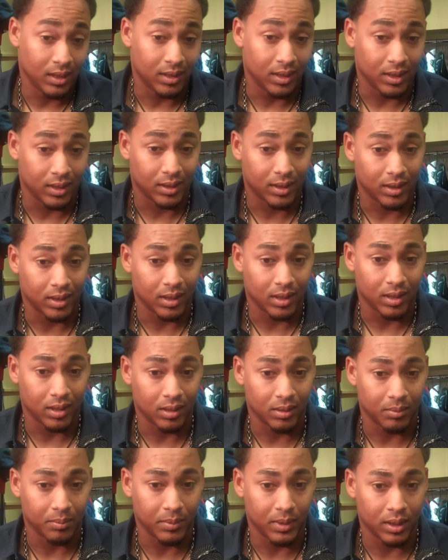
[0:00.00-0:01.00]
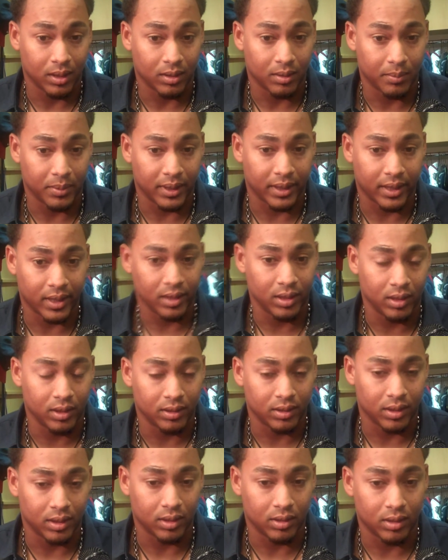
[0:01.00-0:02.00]
that's make the big
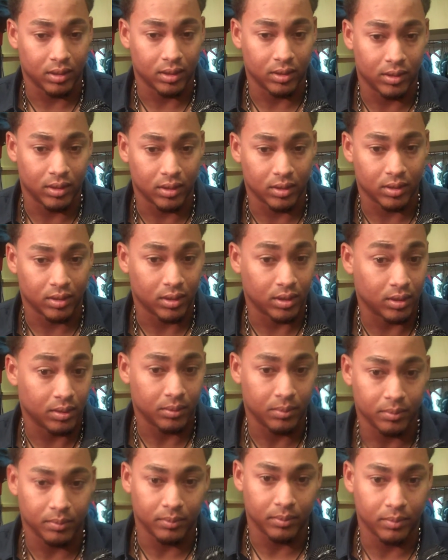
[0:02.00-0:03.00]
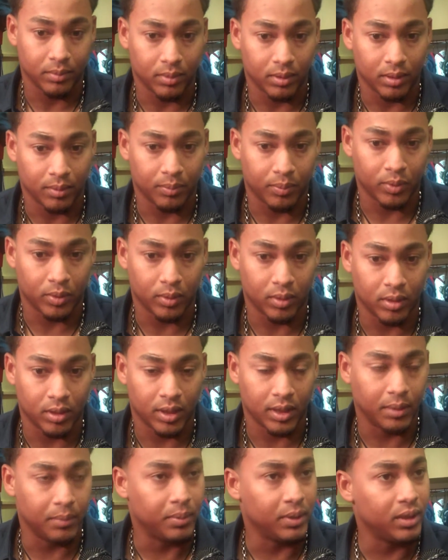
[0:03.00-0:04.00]
innings, and they just put good
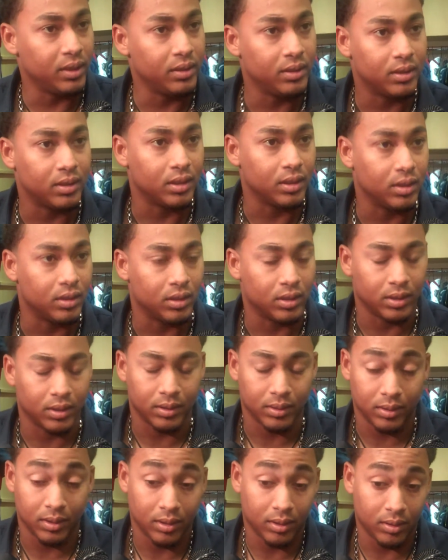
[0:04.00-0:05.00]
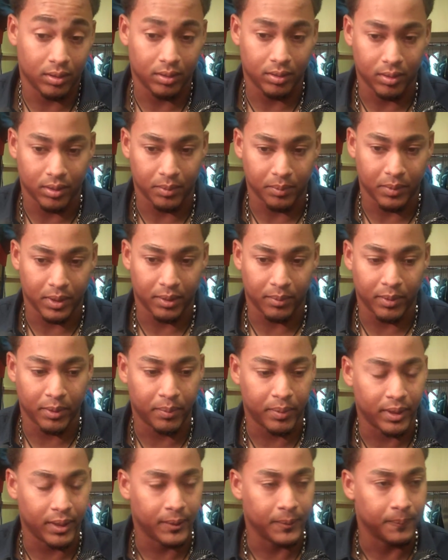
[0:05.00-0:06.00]
ABs and, you know, make me
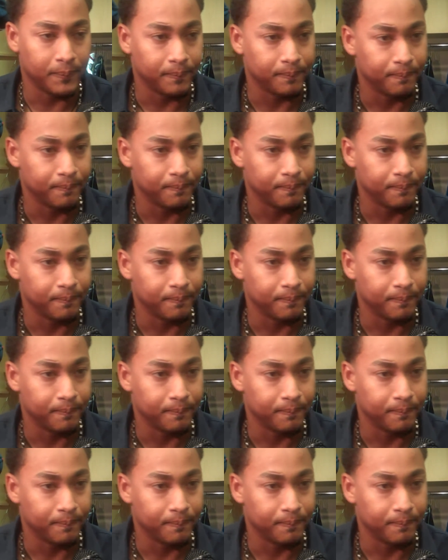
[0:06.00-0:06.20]
pay.